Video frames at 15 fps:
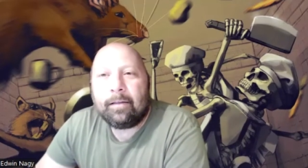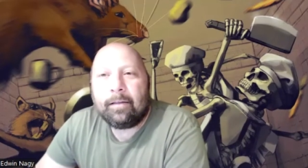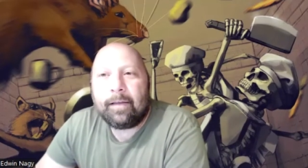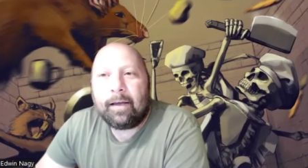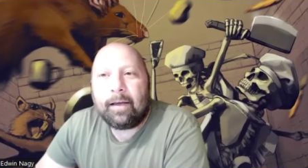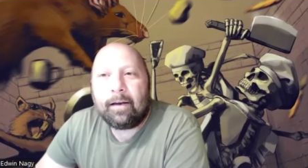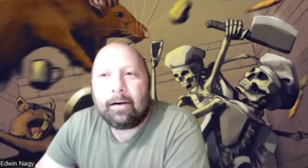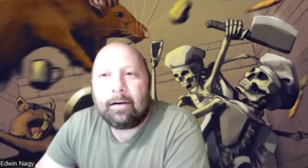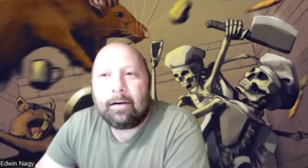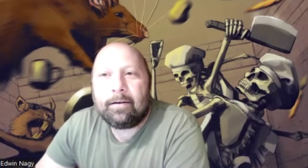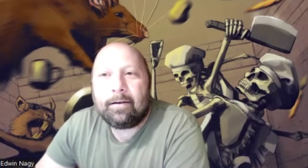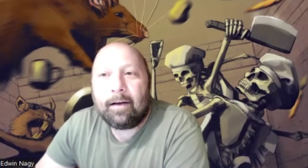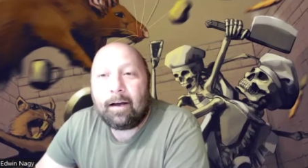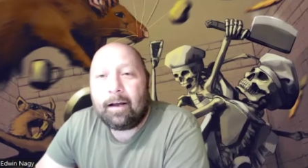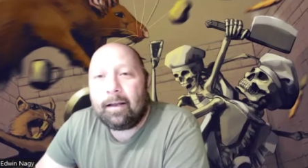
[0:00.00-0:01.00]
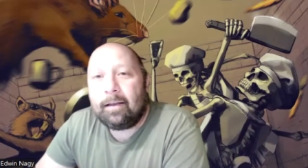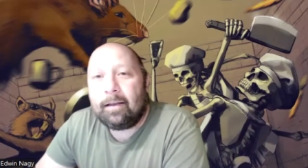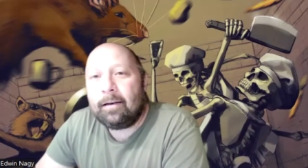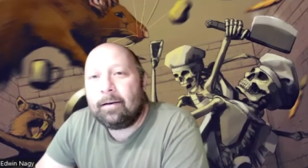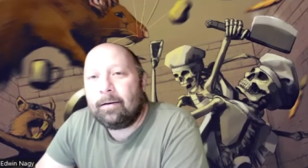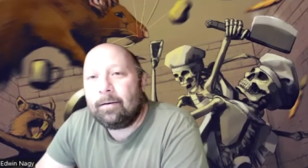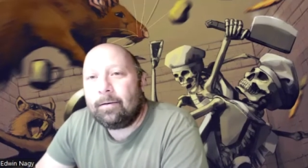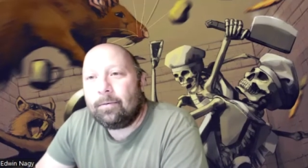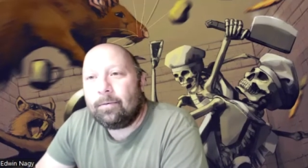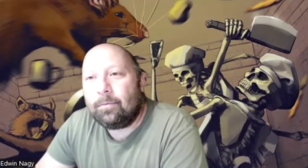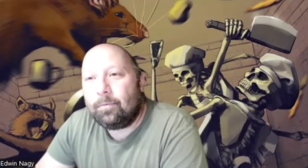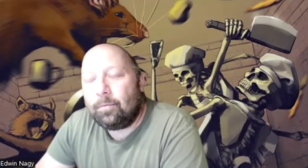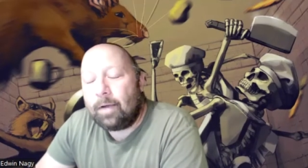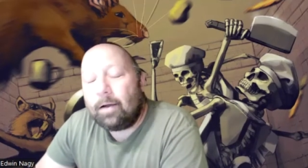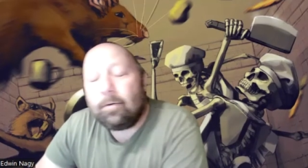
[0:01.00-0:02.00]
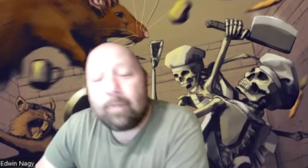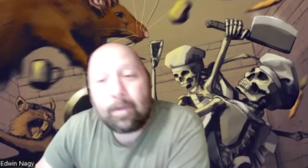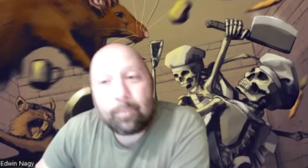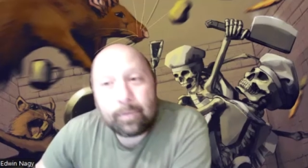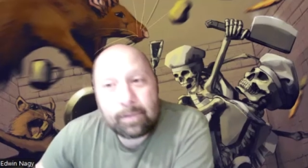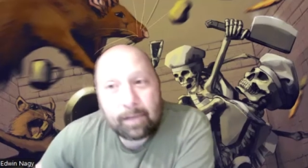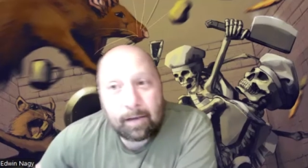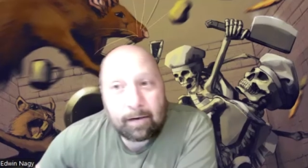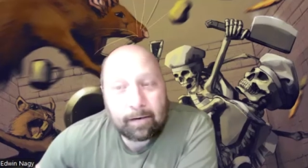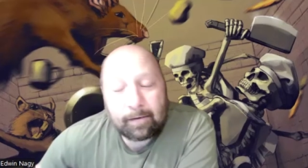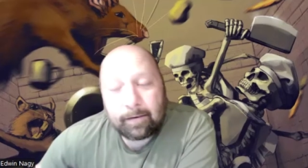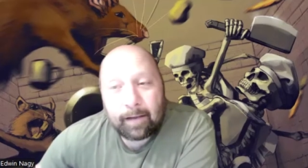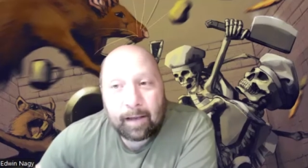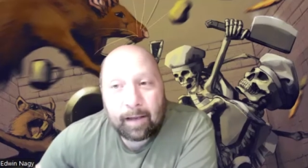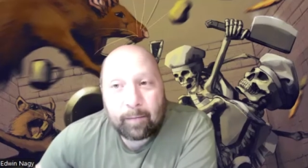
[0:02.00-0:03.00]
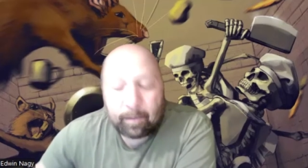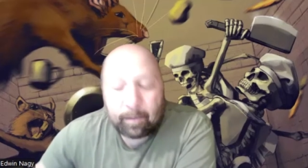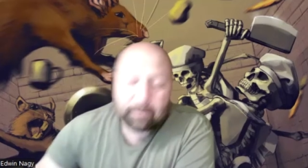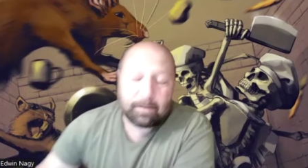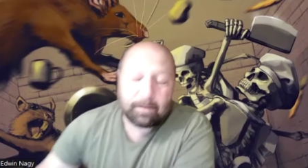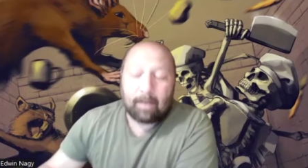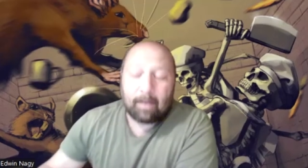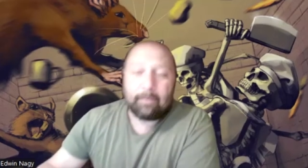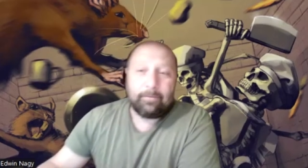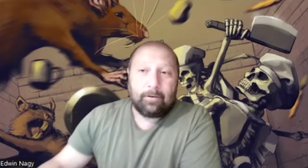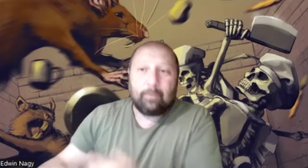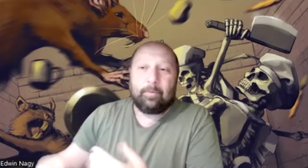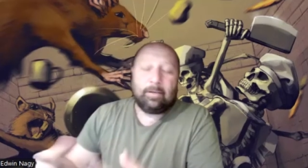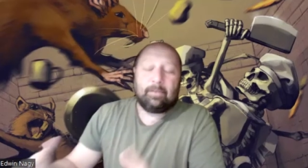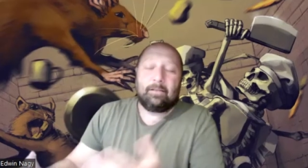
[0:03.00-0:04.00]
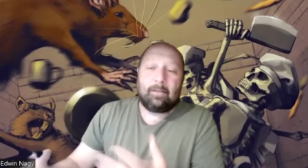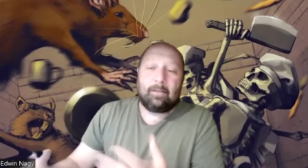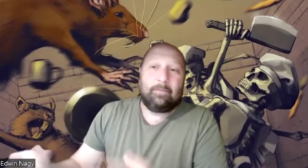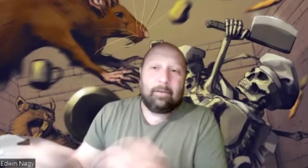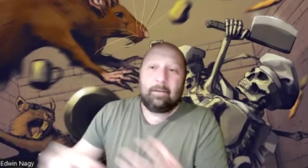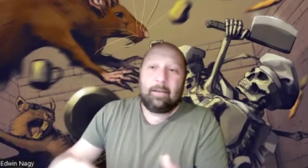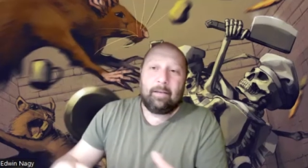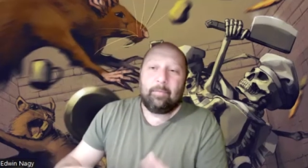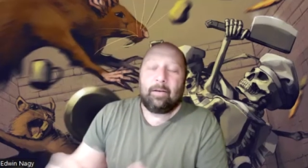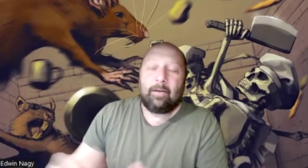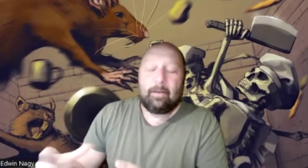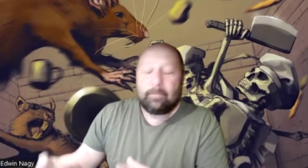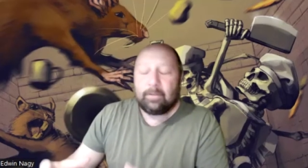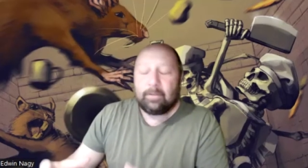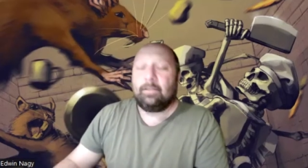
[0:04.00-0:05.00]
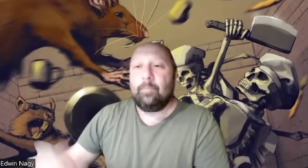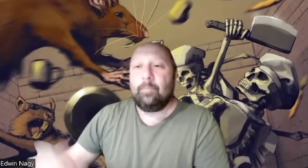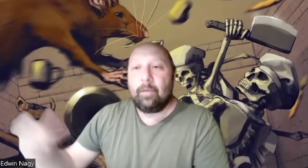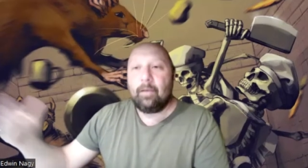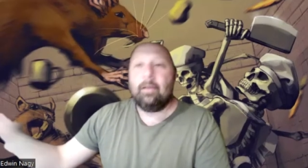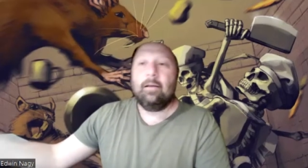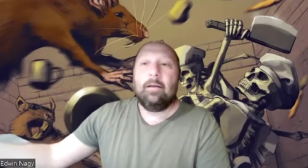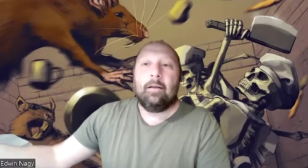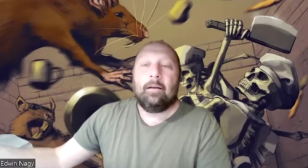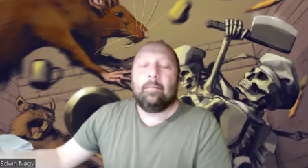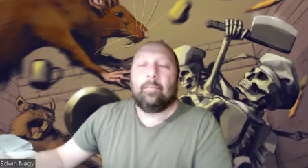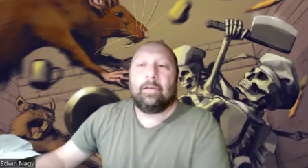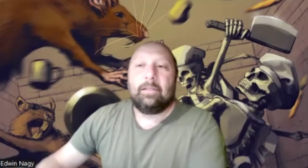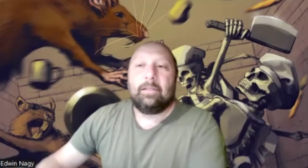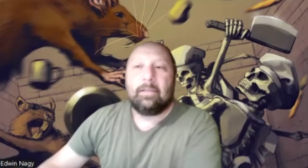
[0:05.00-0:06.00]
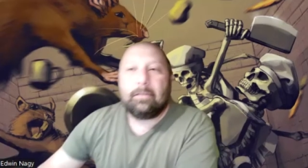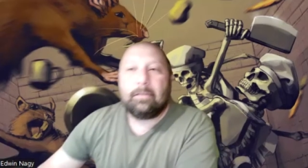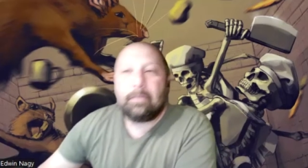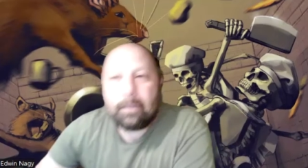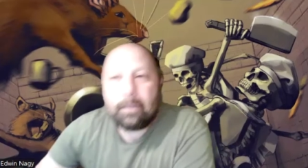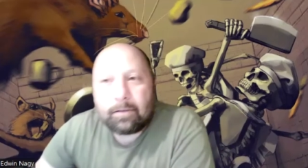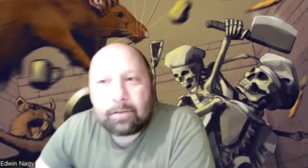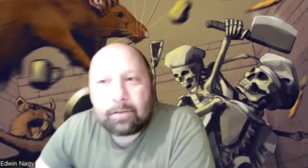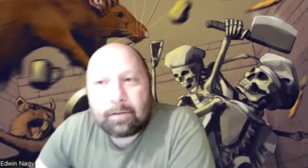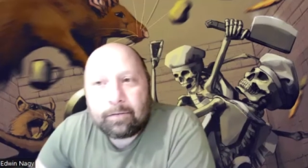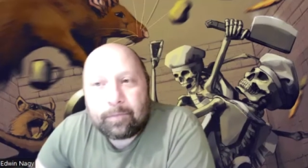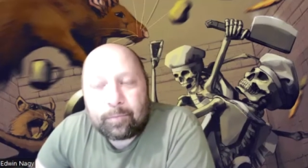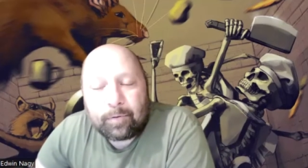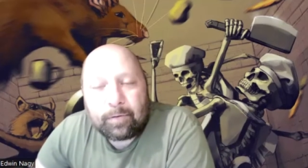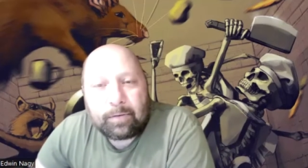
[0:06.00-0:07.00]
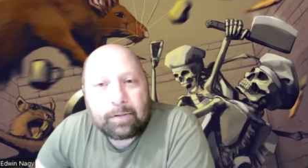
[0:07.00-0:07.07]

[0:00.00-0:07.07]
that are not well represented in gaming i mean there's a lot of european stuff in gaming obviously but but to you know sort of approach